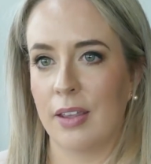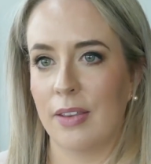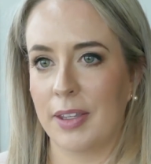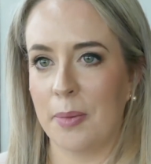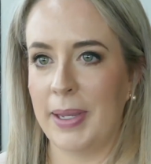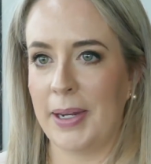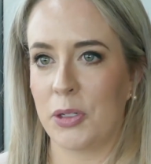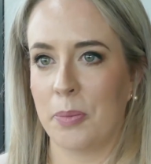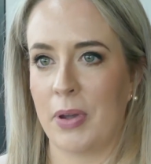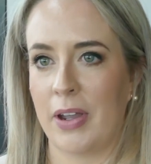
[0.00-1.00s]
The
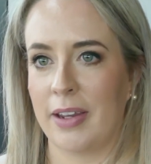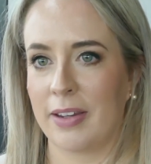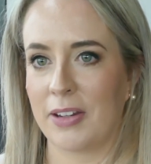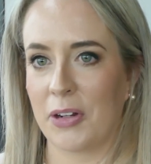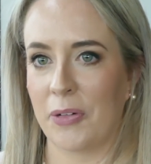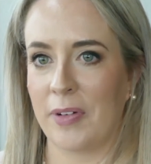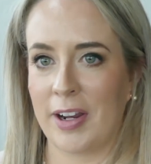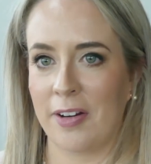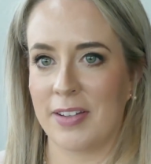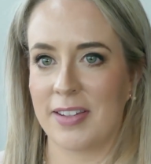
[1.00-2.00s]
impact on my
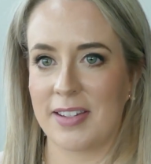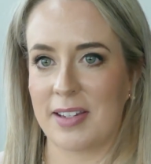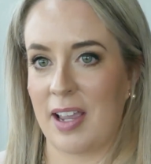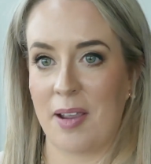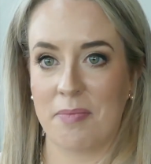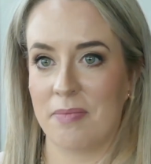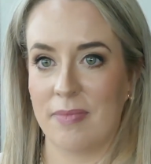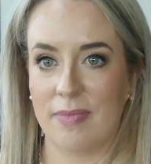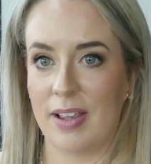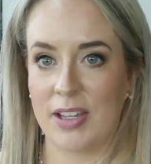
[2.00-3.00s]
career is
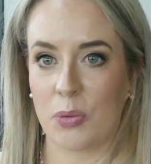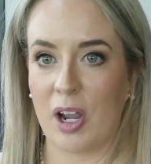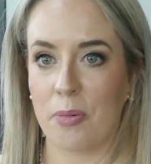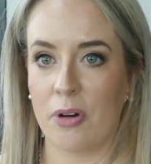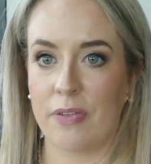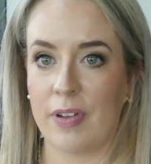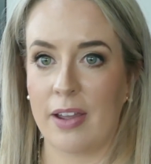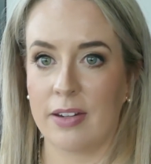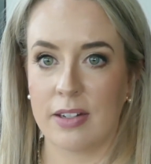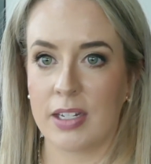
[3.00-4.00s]
quite
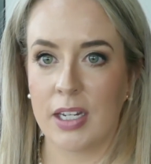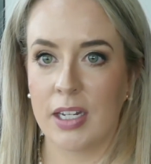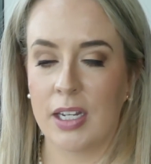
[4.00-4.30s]
profound.